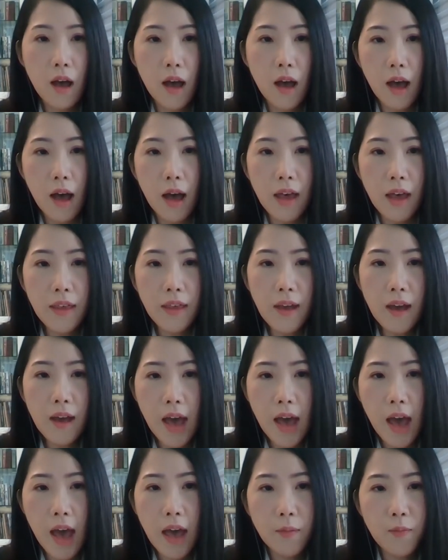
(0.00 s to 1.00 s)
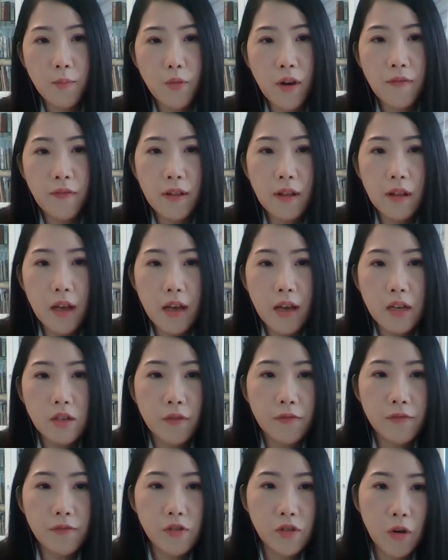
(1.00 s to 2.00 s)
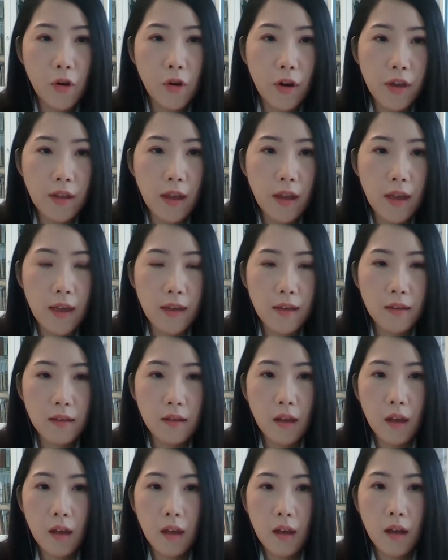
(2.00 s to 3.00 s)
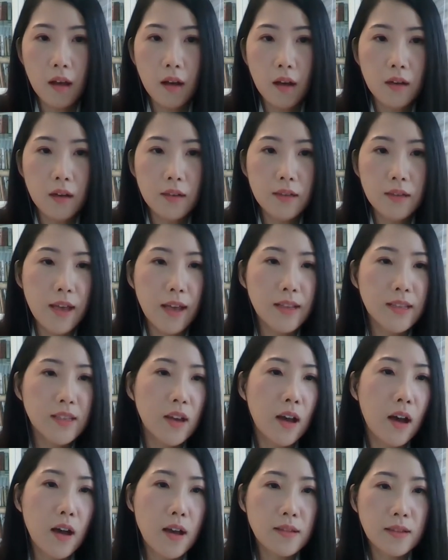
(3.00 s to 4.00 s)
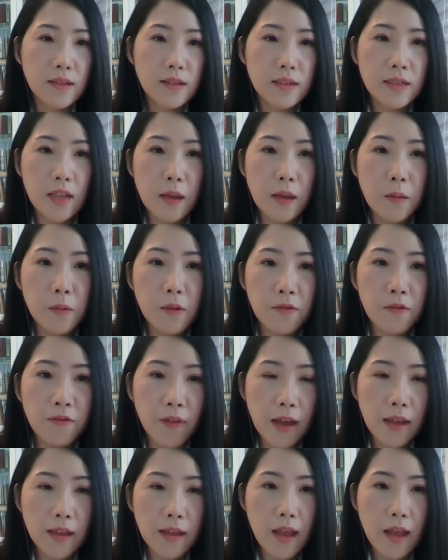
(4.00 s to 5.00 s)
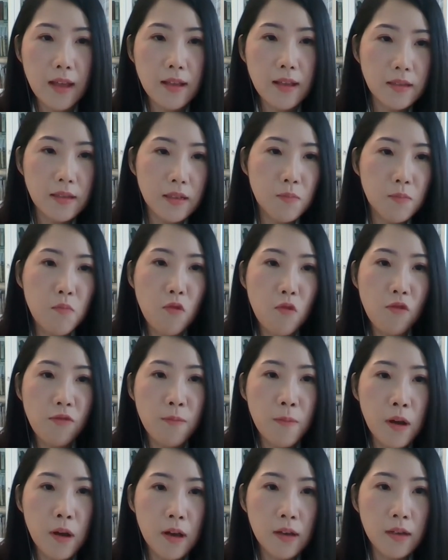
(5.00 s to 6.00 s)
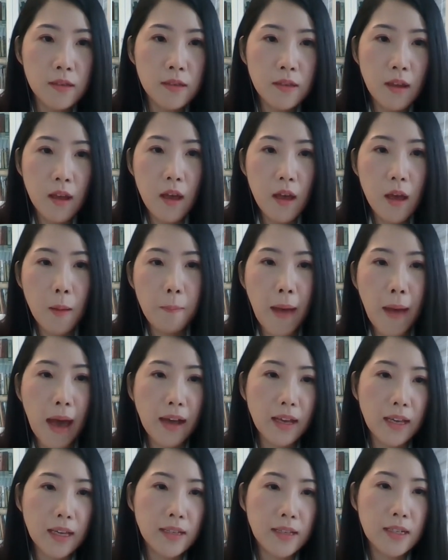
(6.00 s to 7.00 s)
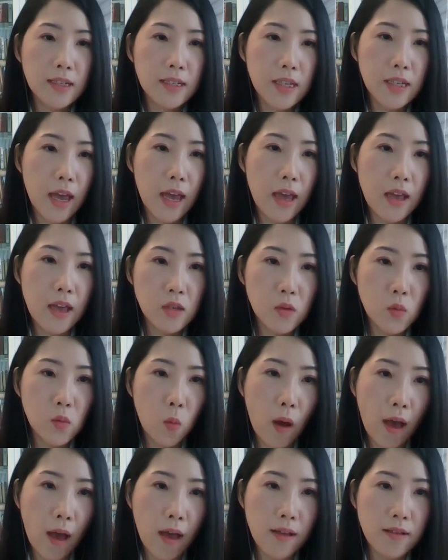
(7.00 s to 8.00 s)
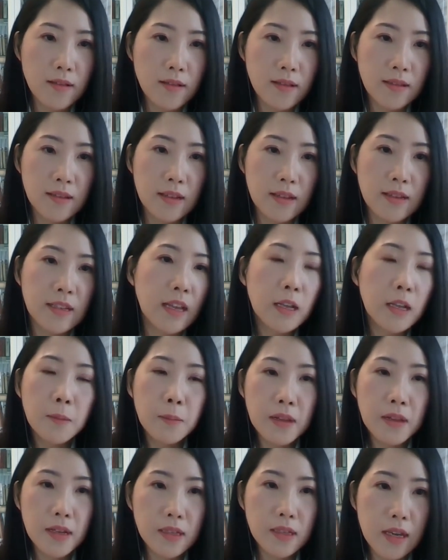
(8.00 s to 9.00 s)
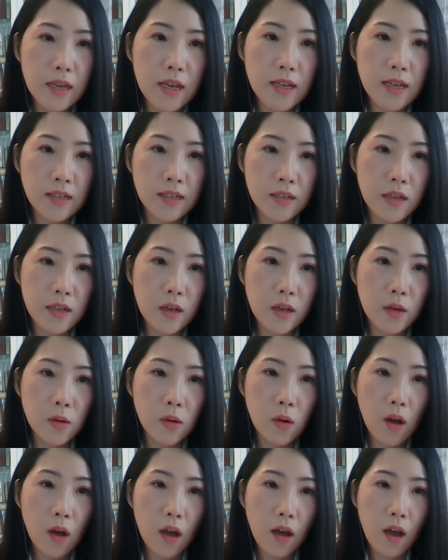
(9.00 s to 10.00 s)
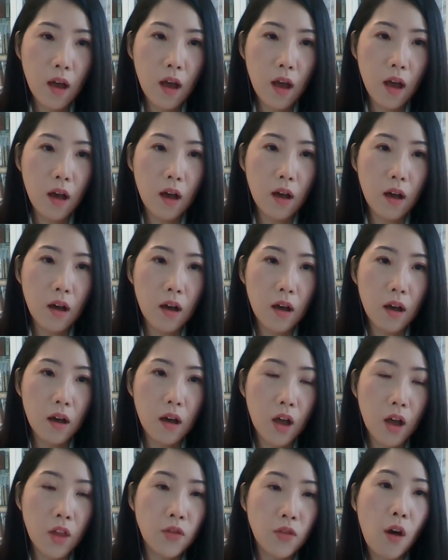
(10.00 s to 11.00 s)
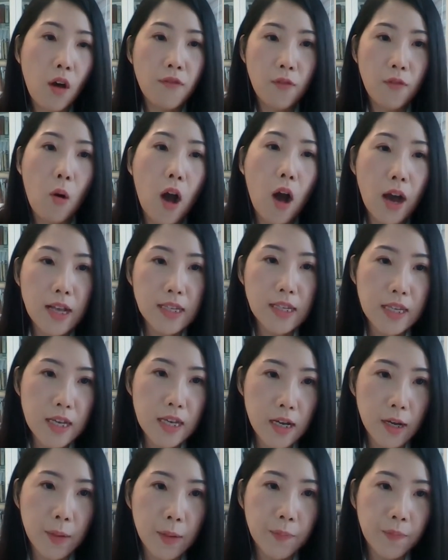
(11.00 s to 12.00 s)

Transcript: I think I had the privilege of joining uh, the entire sustainable finance movement back in the days when sustainability is still uh, a novel idea.